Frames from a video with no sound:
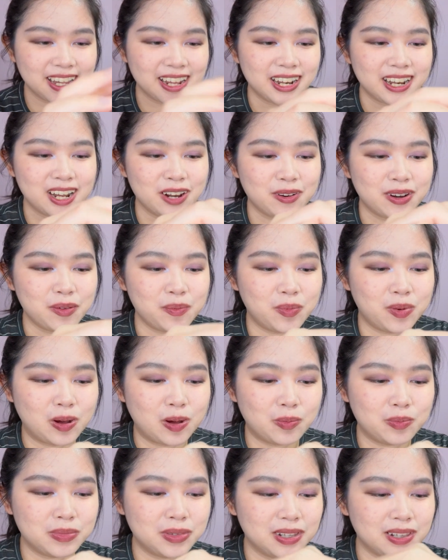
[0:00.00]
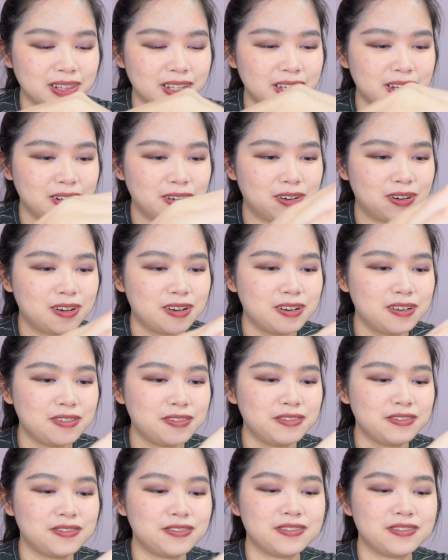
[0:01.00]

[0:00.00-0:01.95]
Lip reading: And then when I pop the lid off,